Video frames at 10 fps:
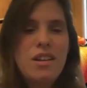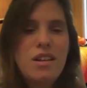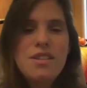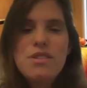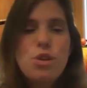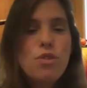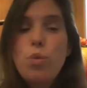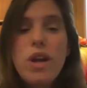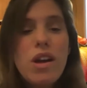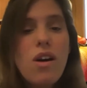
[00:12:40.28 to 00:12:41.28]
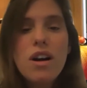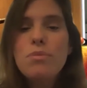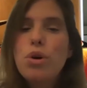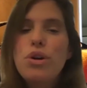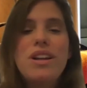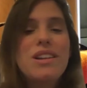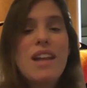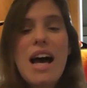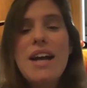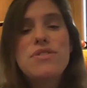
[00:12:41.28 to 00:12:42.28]
So if we aren't putting the
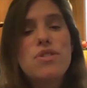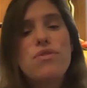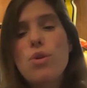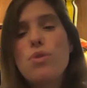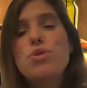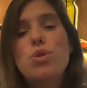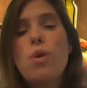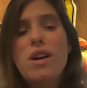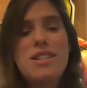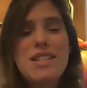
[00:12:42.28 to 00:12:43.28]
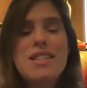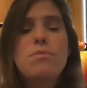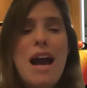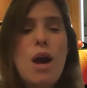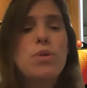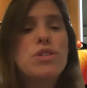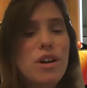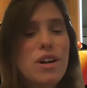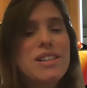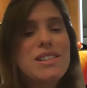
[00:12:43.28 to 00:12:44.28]
lives of those who are disempowered
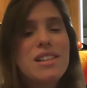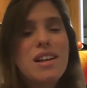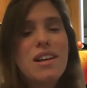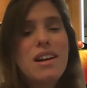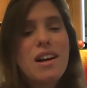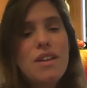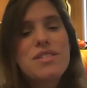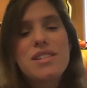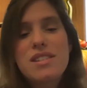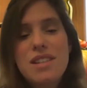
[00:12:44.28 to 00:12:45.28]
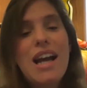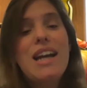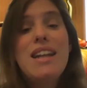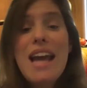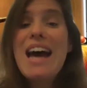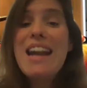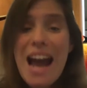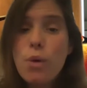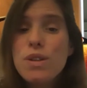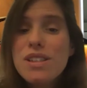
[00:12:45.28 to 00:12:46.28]
targets of society at
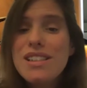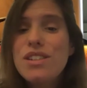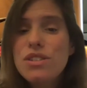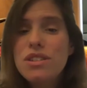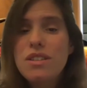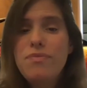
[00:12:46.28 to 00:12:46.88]
our center,